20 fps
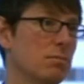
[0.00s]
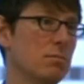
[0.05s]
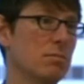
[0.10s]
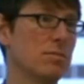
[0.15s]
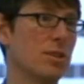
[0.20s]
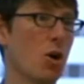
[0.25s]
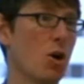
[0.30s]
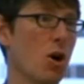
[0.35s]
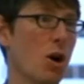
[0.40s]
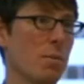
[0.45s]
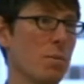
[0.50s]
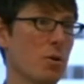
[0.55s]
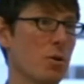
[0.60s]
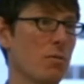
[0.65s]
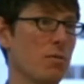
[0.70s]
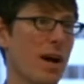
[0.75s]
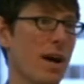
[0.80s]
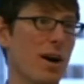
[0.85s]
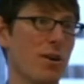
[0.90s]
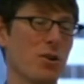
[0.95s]
no harm, no
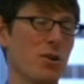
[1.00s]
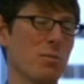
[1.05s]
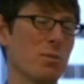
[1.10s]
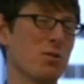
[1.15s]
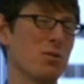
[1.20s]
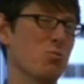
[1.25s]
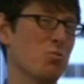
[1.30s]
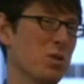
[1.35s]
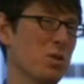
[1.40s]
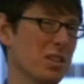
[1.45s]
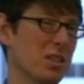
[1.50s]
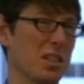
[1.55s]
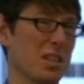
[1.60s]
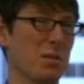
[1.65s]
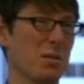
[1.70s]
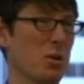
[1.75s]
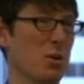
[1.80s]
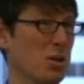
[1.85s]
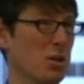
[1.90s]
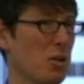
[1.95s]
foul. Nobody's really
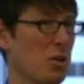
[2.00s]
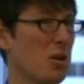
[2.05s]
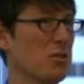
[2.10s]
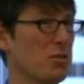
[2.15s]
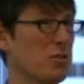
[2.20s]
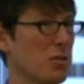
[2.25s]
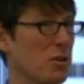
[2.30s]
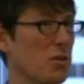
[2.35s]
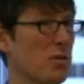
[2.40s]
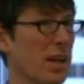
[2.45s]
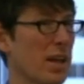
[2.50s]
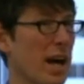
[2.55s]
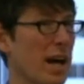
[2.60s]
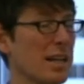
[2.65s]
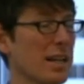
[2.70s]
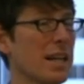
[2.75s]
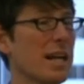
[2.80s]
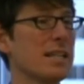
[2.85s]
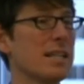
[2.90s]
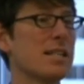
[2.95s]
going to bring a lawsuit over that,
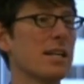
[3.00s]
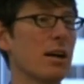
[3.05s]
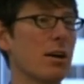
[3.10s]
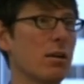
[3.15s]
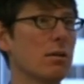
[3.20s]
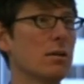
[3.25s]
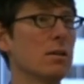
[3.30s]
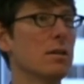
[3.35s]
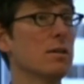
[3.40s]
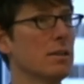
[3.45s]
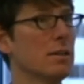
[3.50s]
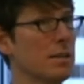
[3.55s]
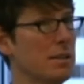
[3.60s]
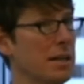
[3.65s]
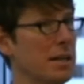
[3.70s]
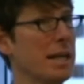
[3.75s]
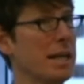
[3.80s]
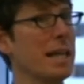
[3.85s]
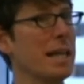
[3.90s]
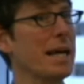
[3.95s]
unless they're,
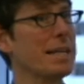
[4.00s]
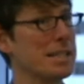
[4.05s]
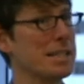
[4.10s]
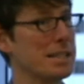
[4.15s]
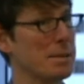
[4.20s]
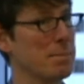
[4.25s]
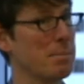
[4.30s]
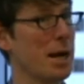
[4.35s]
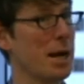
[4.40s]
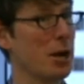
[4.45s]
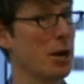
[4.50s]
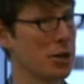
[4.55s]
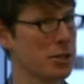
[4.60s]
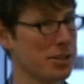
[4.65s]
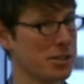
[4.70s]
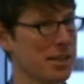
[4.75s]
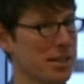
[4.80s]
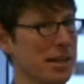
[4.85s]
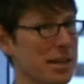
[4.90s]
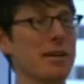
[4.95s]
unless it's
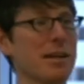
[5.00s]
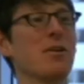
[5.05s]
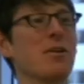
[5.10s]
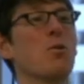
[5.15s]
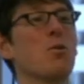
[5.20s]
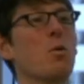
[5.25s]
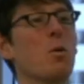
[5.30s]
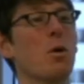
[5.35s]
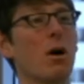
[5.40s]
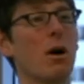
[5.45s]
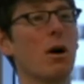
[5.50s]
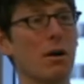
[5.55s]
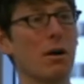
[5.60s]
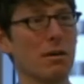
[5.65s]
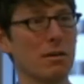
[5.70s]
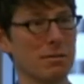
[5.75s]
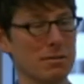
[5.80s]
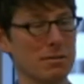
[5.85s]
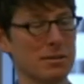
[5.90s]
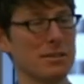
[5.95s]
embarrassing
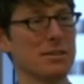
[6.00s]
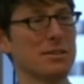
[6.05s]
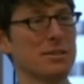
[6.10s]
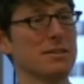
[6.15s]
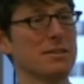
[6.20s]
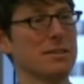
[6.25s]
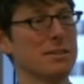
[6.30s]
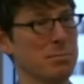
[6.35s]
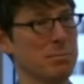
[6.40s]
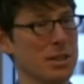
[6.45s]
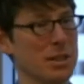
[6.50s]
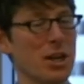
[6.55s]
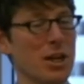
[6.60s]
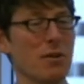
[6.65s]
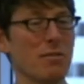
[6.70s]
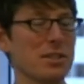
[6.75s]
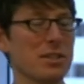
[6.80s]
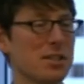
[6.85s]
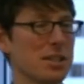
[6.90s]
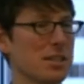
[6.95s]
or, but you
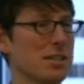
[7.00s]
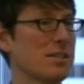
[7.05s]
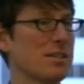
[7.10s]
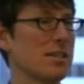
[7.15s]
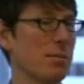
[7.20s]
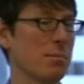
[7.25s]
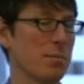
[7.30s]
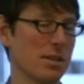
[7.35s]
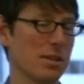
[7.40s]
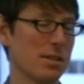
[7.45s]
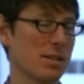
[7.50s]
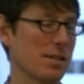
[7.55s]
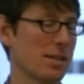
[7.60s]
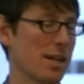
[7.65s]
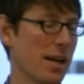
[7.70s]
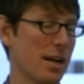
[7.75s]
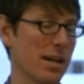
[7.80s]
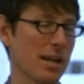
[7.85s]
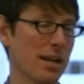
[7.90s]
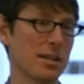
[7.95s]
know, if it's just somebody
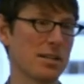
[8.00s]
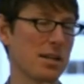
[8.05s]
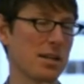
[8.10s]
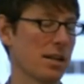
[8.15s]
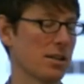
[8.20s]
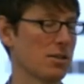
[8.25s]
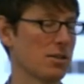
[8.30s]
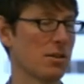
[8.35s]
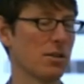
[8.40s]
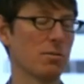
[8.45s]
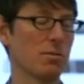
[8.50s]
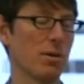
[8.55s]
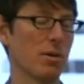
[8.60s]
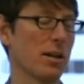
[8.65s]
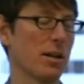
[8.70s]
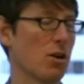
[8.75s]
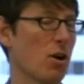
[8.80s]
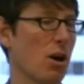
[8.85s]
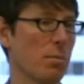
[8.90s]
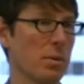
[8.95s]
standing in a tux on the
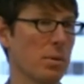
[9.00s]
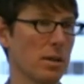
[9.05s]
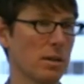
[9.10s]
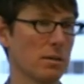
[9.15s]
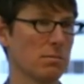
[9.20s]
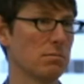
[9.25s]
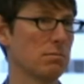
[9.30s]
red carpet,